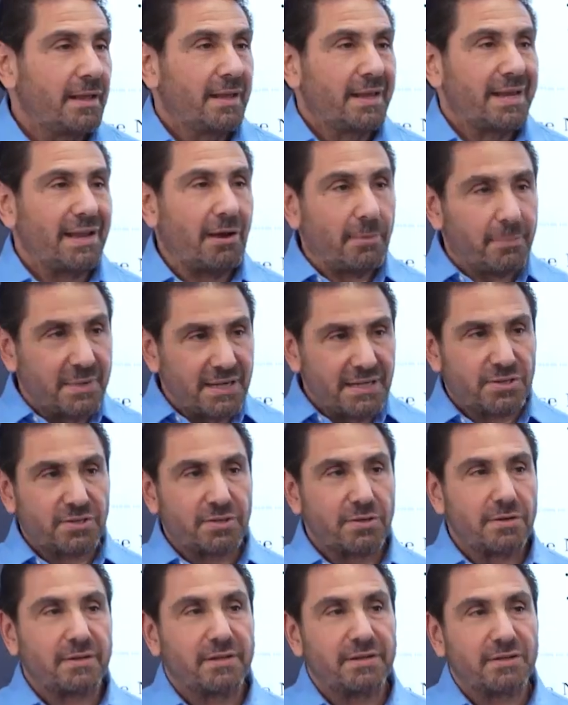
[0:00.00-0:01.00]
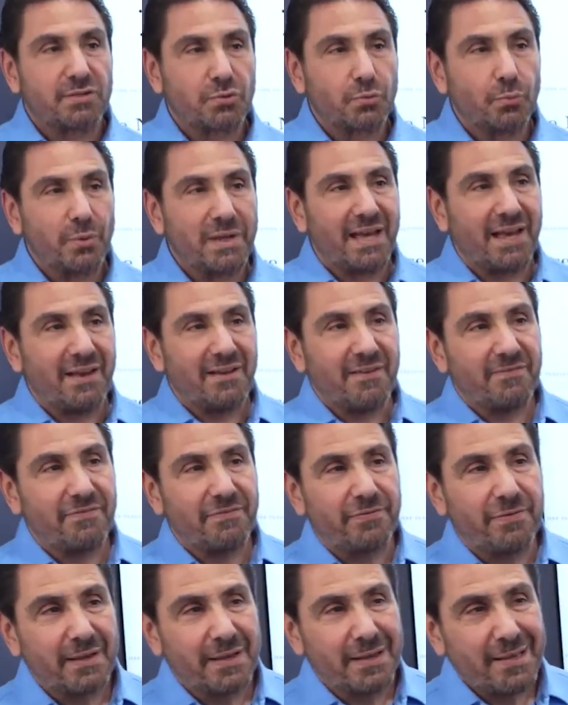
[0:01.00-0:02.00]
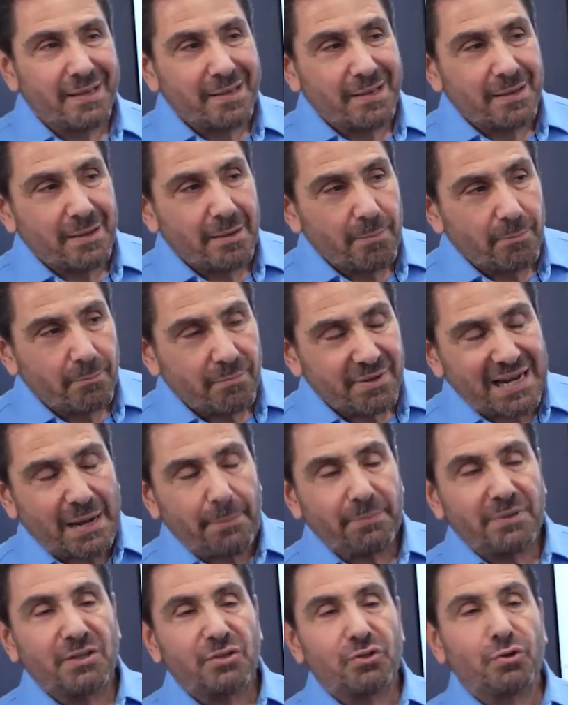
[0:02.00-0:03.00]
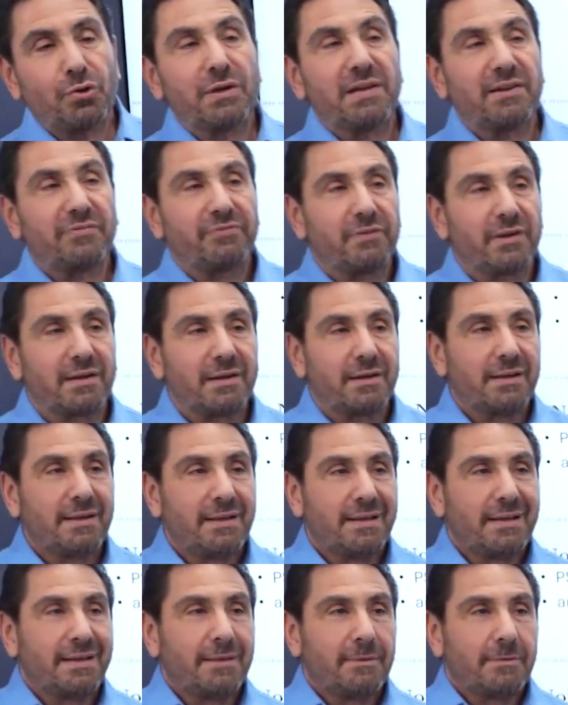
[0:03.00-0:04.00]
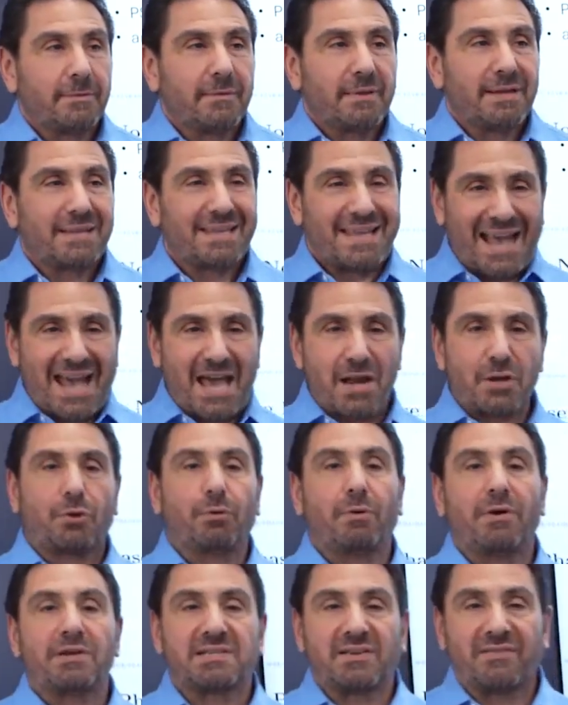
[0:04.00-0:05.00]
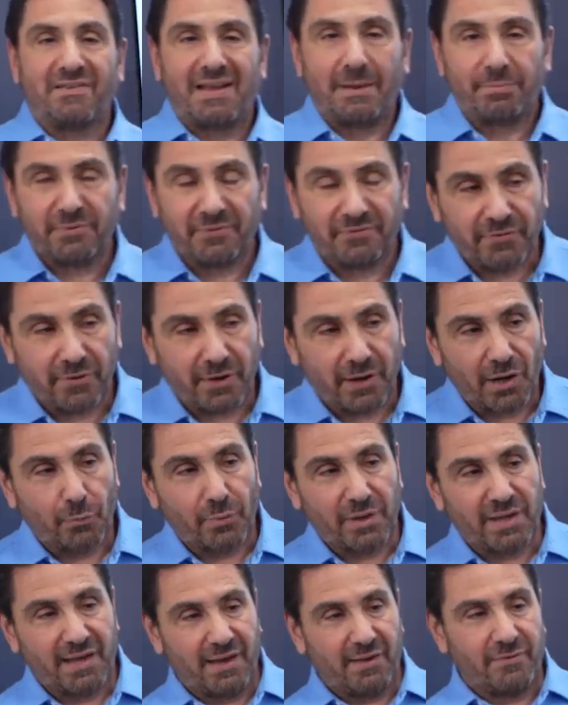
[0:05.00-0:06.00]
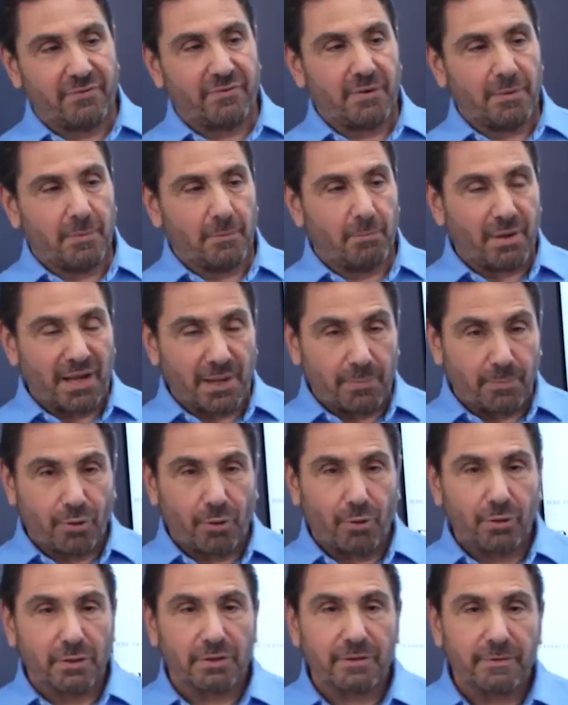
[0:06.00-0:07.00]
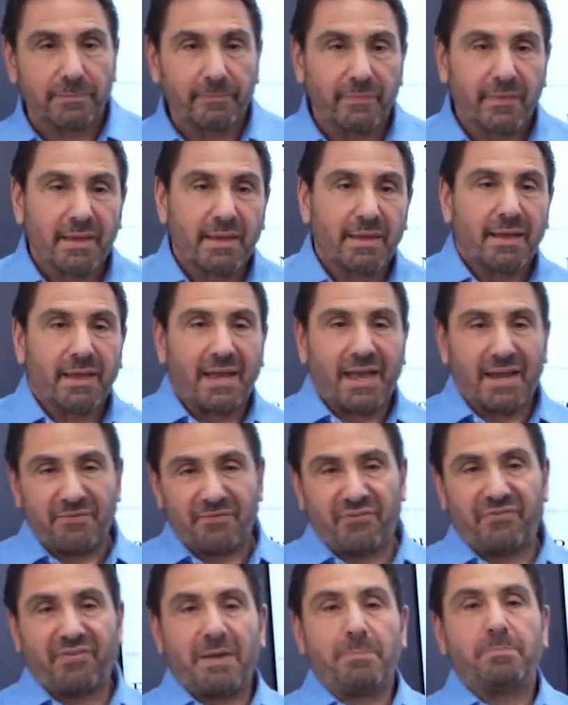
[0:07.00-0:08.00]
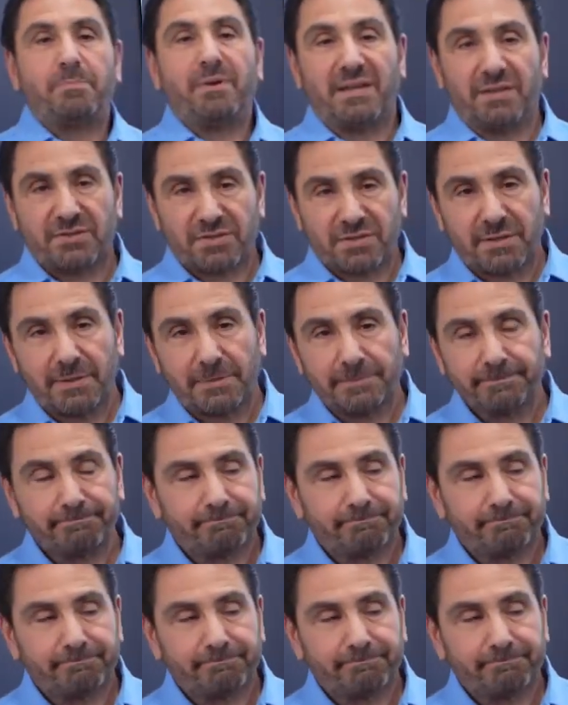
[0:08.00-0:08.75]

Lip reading: Now, at many circuits, we have predominantly two different categories of amplifier. We have bipolar and FET-based.